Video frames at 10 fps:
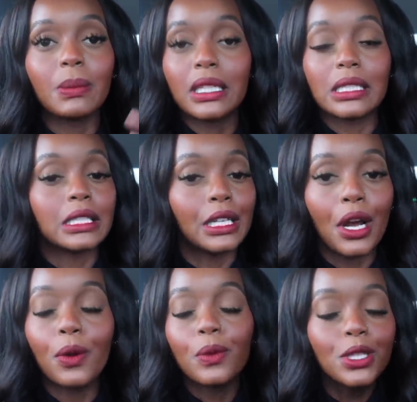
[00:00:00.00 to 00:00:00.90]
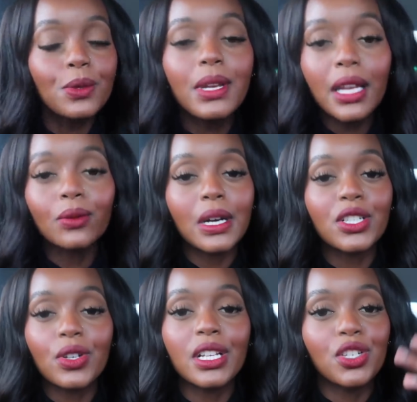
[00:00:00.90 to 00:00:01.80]
because you know, once you get a
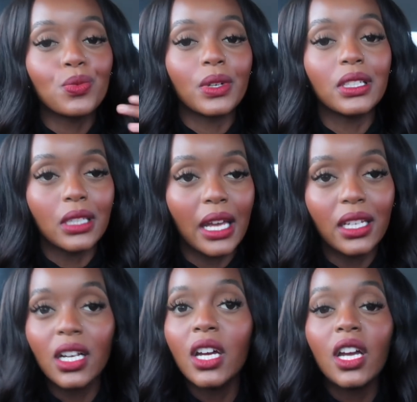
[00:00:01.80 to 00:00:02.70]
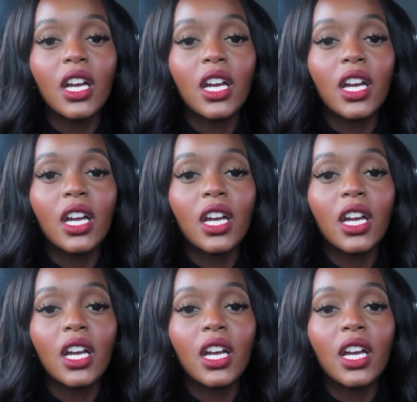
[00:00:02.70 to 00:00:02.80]
restaurant that you really like,